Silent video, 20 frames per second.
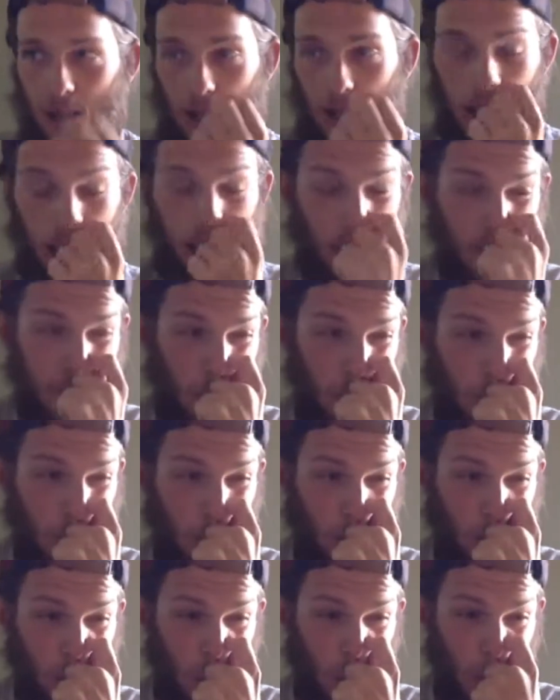And just
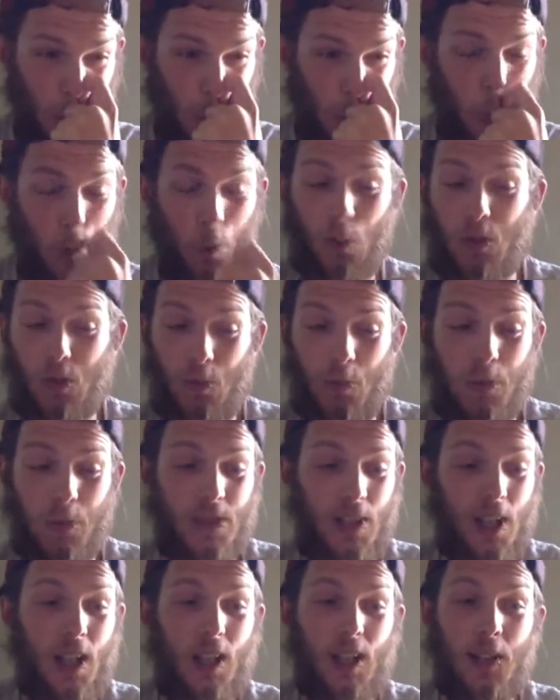sort of, well,
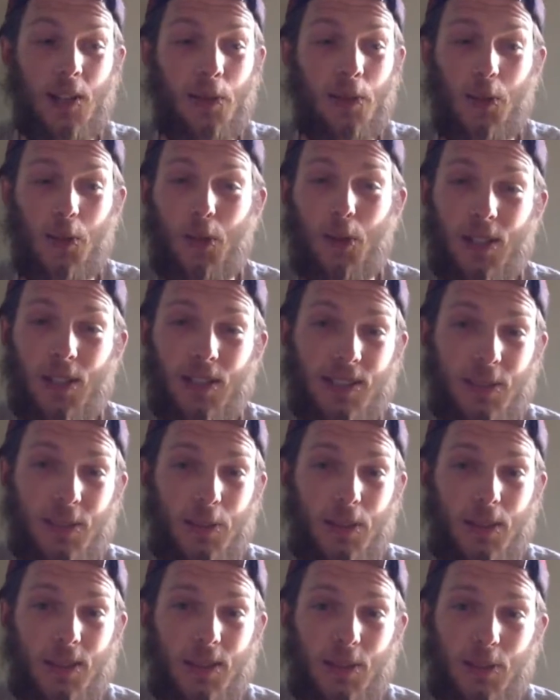bizarrely on quite a
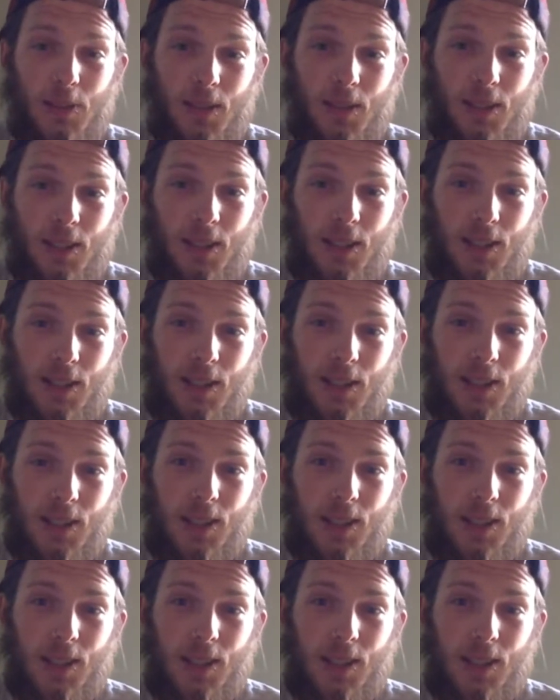similar subject than you.